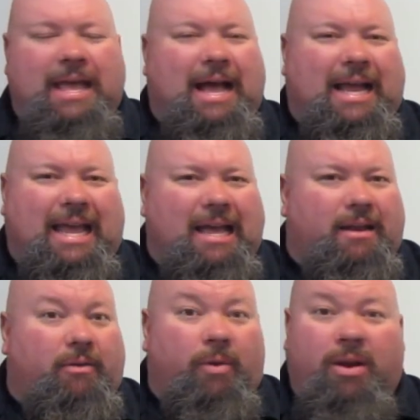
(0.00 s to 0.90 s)

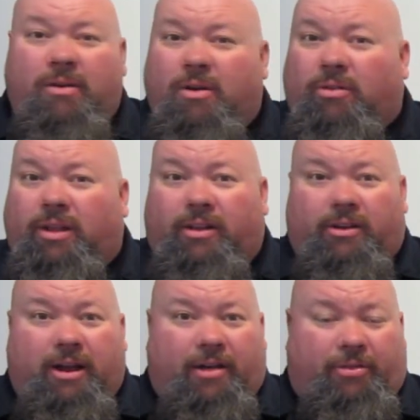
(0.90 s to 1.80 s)
Again, we don't know little
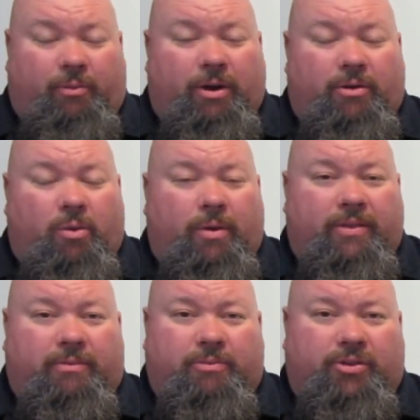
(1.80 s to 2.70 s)
or nothing. We don't know when
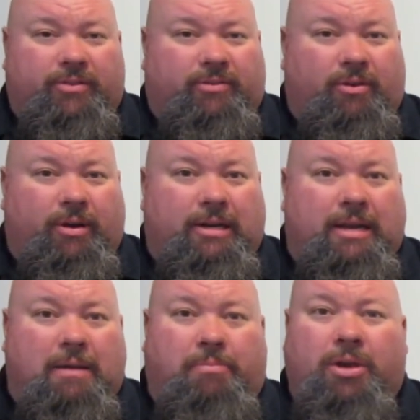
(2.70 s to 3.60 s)
this machine is going to
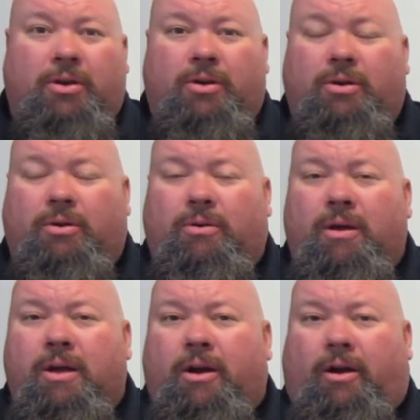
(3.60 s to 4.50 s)
debut
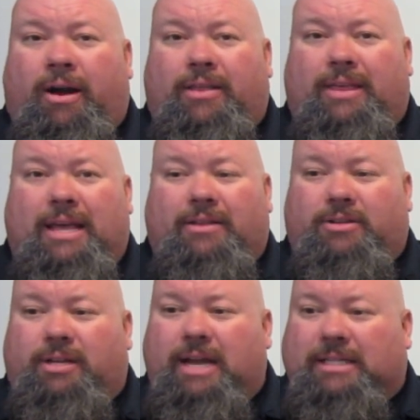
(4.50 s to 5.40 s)
or anything.
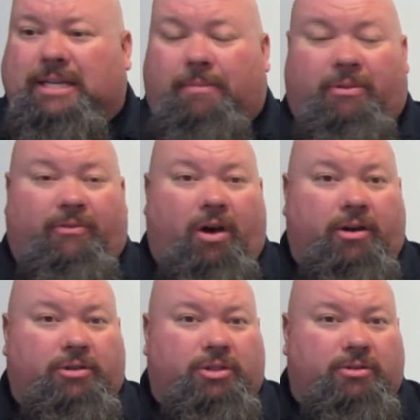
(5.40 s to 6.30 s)
There's the next couple of
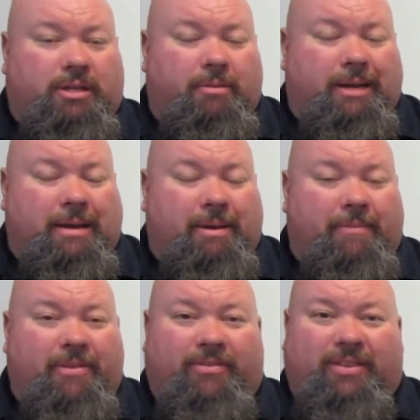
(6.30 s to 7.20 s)
auto shows could be coming
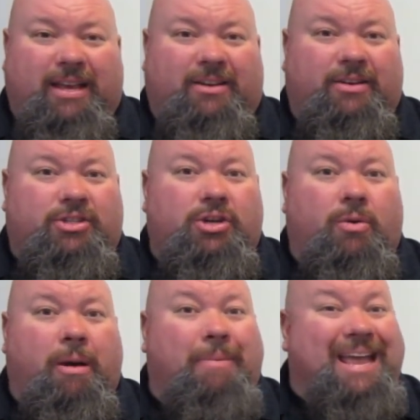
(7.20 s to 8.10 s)
up. This thing could
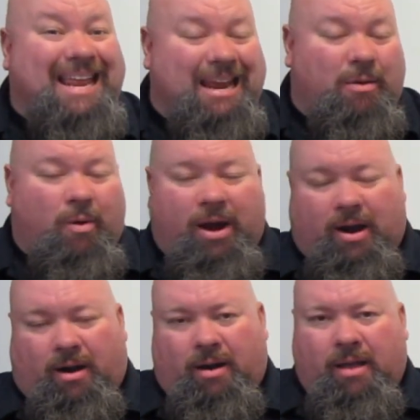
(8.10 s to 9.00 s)
show up
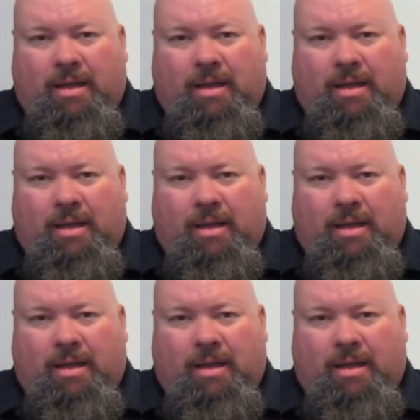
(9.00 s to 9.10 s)
anywhere.